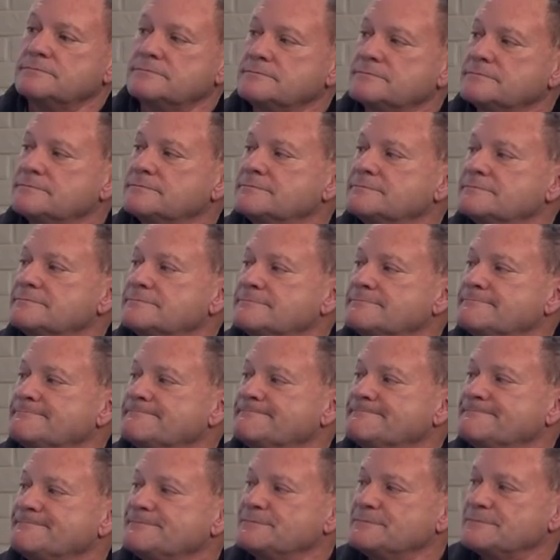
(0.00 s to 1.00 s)

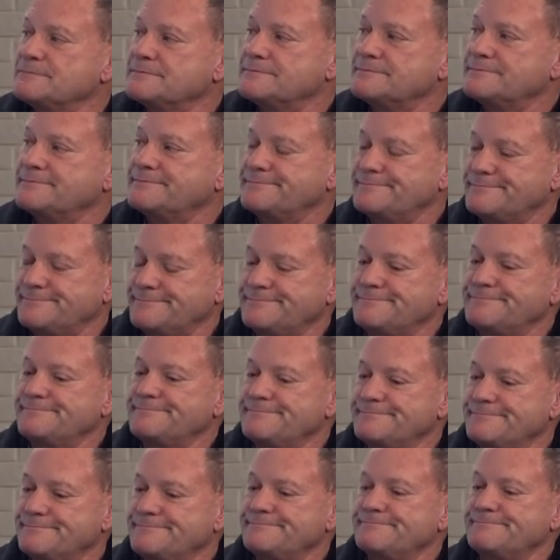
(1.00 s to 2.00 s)

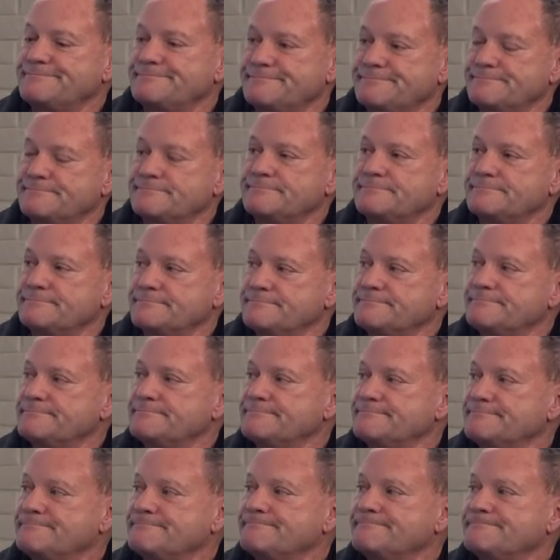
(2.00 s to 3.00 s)

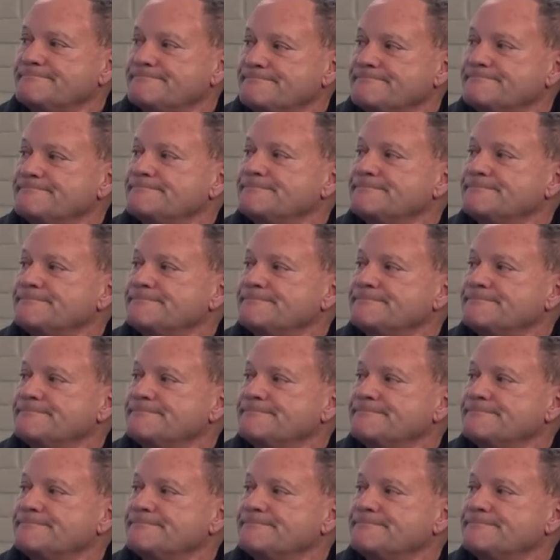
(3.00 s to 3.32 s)
This person isn't speaking.